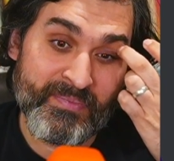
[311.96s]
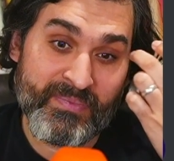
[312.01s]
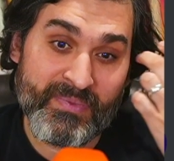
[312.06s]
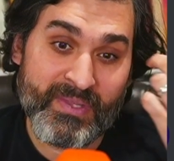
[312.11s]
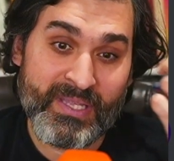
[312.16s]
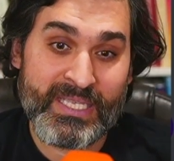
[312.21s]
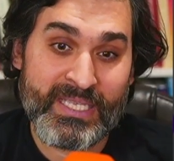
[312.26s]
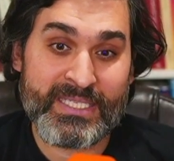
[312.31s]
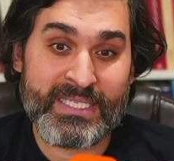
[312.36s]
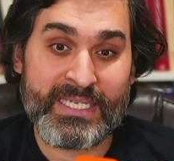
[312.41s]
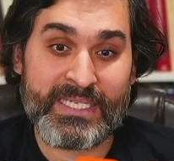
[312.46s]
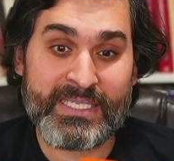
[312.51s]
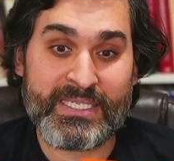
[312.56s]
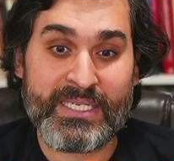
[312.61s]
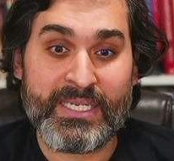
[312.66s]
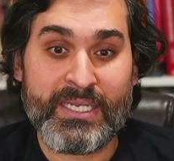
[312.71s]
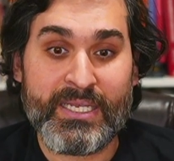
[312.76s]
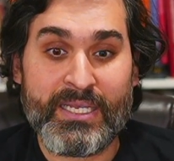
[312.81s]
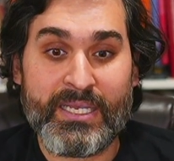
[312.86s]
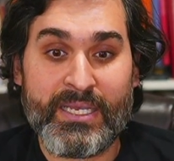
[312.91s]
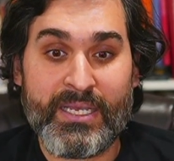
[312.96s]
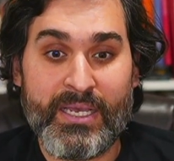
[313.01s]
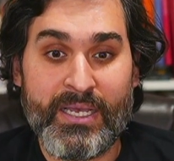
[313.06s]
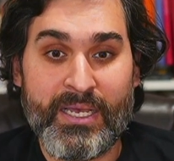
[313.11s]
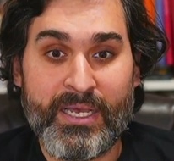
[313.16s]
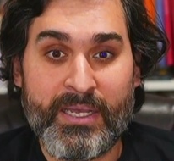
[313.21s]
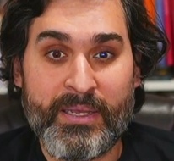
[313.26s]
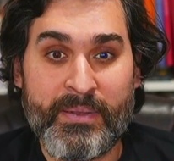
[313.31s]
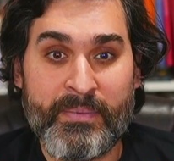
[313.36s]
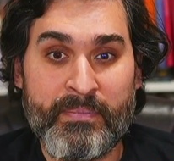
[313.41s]
He said,
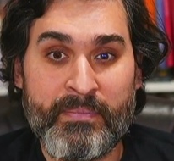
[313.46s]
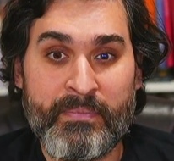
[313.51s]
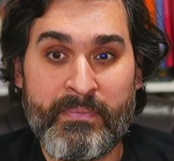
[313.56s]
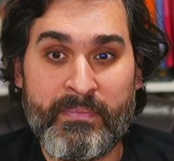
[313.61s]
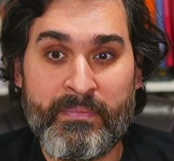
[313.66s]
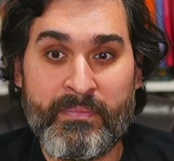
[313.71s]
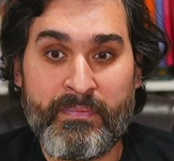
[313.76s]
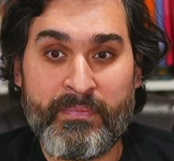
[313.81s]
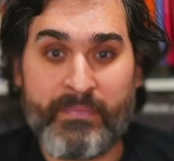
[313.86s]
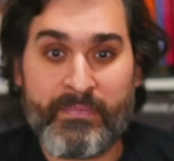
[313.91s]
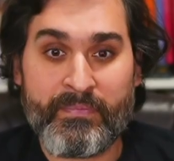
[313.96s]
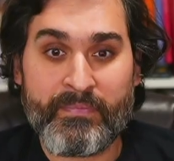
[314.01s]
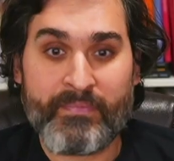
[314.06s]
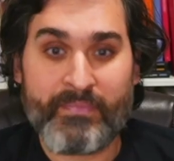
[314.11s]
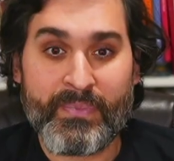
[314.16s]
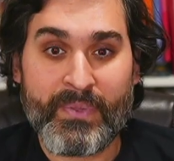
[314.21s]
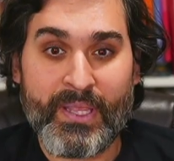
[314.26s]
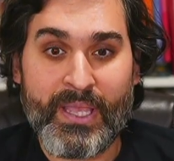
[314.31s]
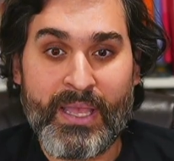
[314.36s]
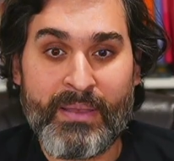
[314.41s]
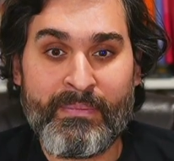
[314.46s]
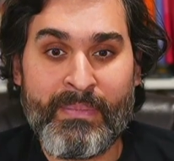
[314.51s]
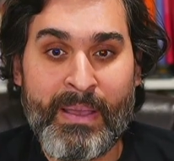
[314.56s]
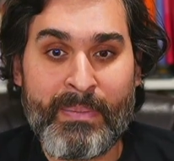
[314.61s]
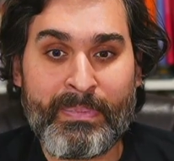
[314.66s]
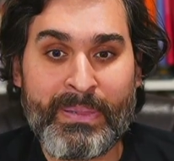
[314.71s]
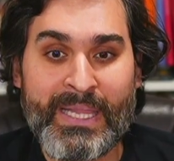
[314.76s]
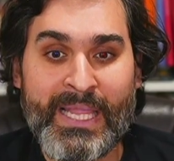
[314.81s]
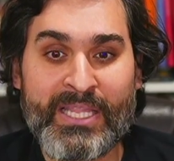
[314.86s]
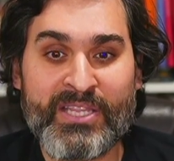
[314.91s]
my
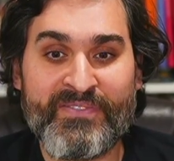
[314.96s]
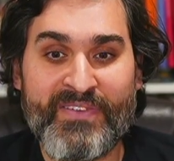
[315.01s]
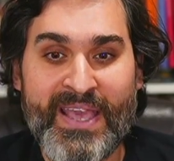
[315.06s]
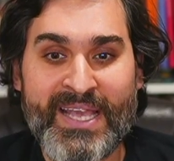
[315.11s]
plan of